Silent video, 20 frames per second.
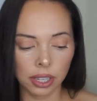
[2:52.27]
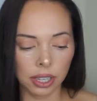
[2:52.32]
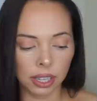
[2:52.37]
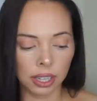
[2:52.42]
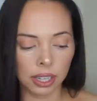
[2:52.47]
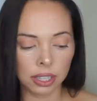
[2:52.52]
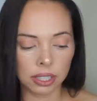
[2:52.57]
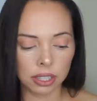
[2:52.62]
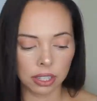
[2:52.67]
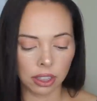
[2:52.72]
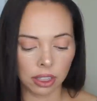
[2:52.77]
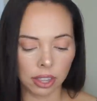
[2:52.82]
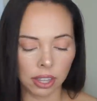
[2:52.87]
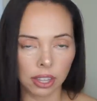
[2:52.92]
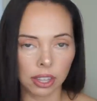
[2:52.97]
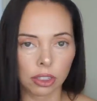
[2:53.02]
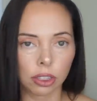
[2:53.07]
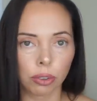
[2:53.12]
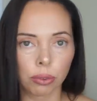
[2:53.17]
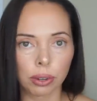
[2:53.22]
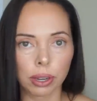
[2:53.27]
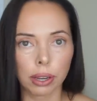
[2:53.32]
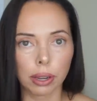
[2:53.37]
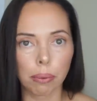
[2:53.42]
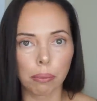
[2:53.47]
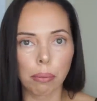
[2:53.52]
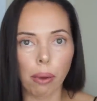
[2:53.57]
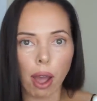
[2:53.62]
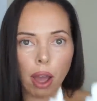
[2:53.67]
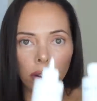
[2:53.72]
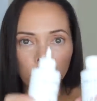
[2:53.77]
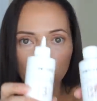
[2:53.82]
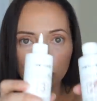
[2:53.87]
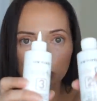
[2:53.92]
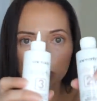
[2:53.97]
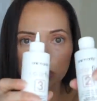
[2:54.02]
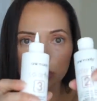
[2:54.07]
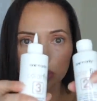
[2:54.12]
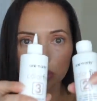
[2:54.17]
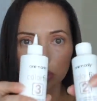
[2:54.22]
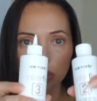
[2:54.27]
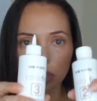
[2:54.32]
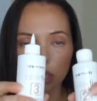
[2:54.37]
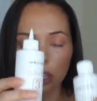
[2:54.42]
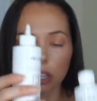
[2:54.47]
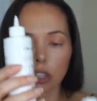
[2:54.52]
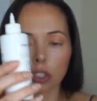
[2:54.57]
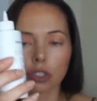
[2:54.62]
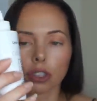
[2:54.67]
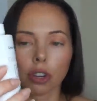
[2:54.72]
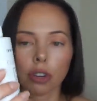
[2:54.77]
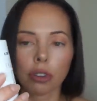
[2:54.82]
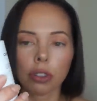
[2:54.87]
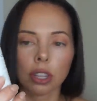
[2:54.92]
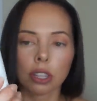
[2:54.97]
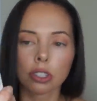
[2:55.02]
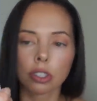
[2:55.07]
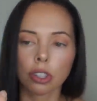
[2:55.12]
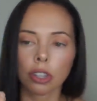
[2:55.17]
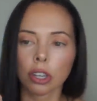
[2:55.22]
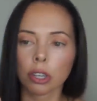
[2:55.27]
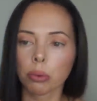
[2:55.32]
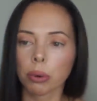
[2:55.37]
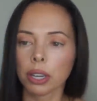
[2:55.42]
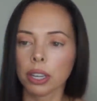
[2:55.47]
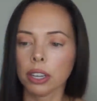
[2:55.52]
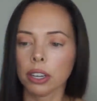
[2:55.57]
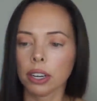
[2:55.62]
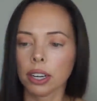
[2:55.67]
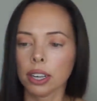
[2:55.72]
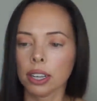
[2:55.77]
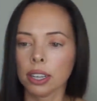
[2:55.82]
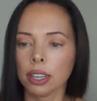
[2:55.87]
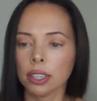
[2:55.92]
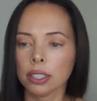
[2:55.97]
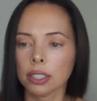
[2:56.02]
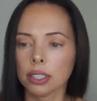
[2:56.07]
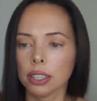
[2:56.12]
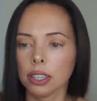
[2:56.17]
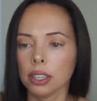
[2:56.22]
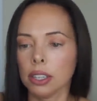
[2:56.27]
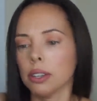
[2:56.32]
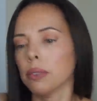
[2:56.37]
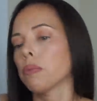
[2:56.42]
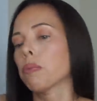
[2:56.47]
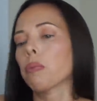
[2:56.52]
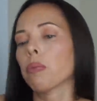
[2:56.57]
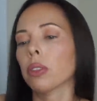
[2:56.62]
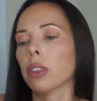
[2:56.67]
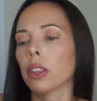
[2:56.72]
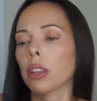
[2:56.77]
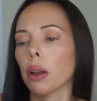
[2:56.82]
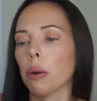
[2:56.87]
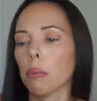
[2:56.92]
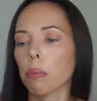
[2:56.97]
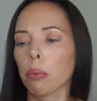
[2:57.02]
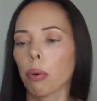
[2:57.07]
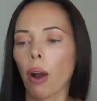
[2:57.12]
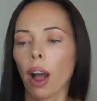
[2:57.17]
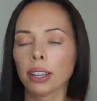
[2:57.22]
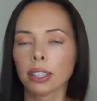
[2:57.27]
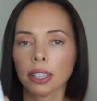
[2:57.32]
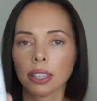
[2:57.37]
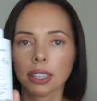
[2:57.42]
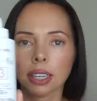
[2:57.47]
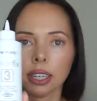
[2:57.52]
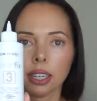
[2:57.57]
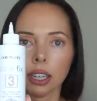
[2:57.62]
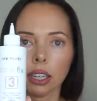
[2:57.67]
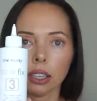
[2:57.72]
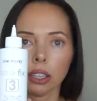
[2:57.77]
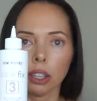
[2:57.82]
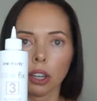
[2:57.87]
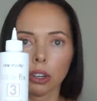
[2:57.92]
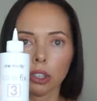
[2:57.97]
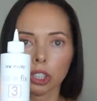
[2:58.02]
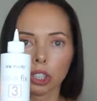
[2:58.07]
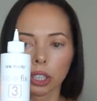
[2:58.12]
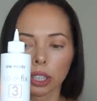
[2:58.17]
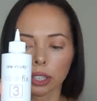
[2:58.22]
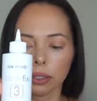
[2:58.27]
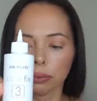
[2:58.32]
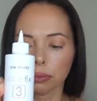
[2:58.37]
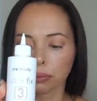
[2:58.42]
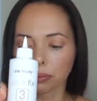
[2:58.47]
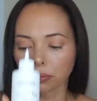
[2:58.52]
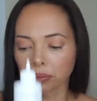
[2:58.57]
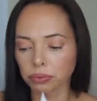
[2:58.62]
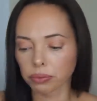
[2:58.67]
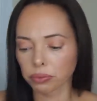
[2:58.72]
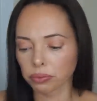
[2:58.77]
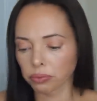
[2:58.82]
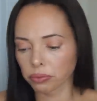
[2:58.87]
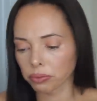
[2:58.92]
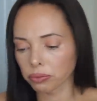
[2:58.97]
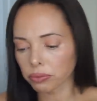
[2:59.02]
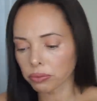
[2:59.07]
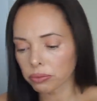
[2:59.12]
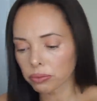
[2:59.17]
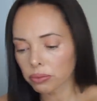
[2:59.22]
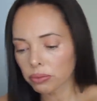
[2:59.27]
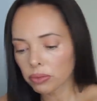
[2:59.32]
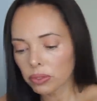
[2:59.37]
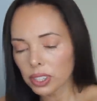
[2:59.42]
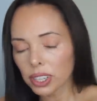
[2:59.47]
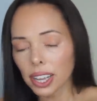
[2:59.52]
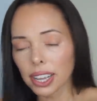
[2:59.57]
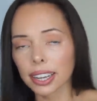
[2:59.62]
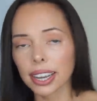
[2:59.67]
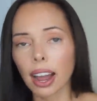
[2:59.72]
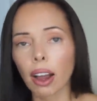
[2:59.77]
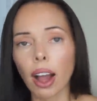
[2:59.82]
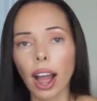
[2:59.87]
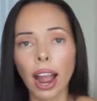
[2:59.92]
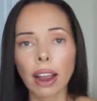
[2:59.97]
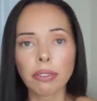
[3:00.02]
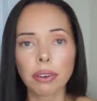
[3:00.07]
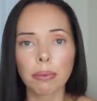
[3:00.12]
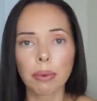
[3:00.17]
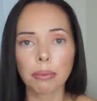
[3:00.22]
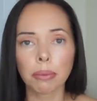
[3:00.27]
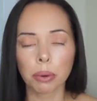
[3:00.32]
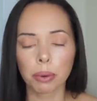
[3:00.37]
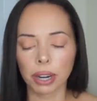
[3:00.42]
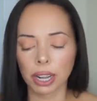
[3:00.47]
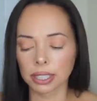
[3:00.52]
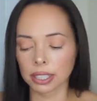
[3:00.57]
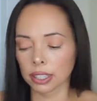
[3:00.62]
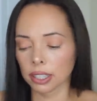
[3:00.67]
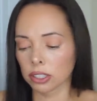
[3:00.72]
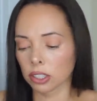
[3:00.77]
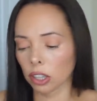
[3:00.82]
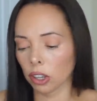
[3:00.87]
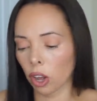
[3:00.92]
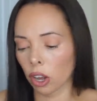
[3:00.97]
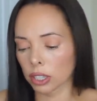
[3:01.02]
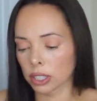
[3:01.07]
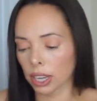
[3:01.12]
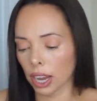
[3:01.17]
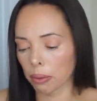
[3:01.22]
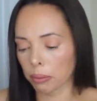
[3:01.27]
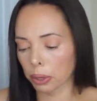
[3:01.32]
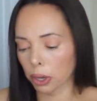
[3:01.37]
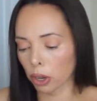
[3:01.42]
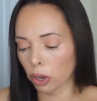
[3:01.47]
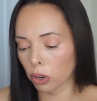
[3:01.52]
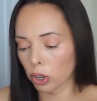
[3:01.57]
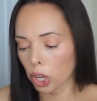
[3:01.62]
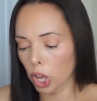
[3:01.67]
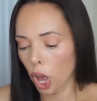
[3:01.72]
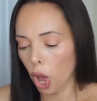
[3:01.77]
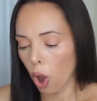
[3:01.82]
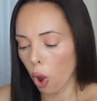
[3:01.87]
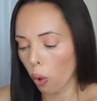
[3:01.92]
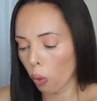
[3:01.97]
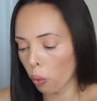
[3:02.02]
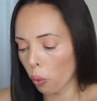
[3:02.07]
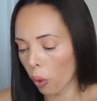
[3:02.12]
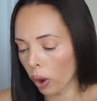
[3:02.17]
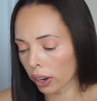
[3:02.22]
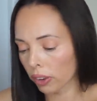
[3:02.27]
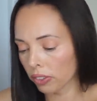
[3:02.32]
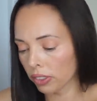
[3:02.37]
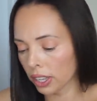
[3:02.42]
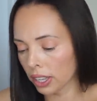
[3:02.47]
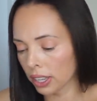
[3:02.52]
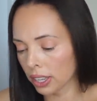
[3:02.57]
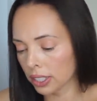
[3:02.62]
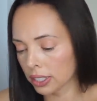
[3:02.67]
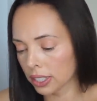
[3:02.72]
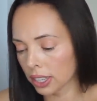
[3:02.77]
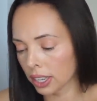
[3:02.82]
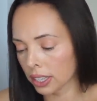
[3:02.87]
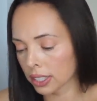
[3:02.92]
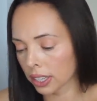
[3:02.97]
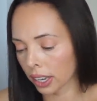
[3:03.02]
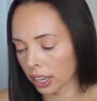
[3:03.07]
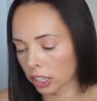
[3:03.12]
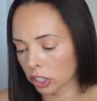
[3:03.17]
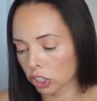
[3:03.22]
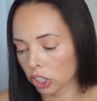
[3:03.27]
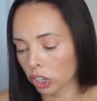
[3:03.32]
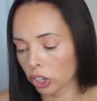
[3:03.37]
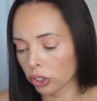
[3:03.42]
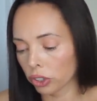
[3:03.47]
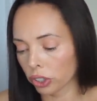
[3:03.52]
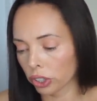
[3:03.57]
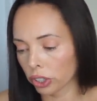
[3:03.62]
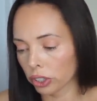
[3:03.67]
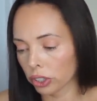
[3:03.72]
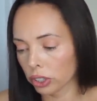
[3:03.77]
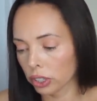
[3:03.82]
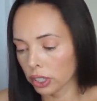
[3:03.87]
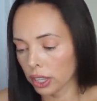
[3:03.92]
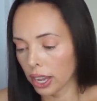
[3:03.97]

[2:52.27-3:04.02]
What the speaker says: is the three bottles. So this third one here is processing lotion. Now, I remember when I did this a long time ago, one of these is like a toner,